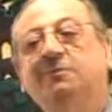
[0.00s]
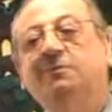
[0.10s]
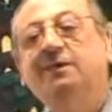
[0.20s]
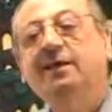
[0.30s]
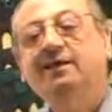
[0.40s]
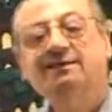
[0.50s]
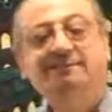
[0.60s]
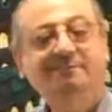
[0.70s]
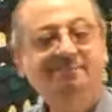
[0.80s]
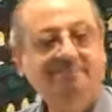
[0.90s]
muftada?
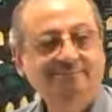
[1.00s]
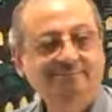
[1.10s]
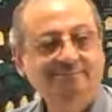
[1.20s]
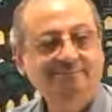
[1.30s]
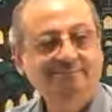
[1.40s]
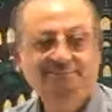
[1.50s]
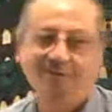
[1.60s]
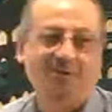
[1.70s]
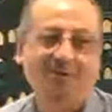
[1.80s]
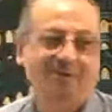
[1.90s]

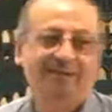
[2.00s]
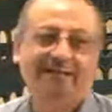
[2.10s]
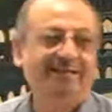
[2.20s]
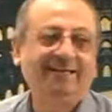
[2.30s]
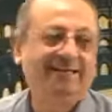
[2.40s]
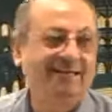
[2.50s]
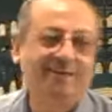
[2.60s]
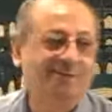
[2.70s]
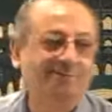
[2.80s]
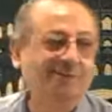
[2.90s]
No, then it
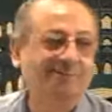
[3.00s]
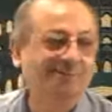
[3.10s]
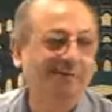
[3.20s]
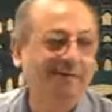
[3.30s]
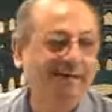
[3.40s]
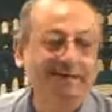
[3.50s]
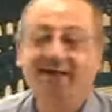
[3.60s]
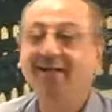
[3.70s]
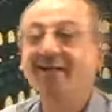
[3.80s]
cannot be ismu inna.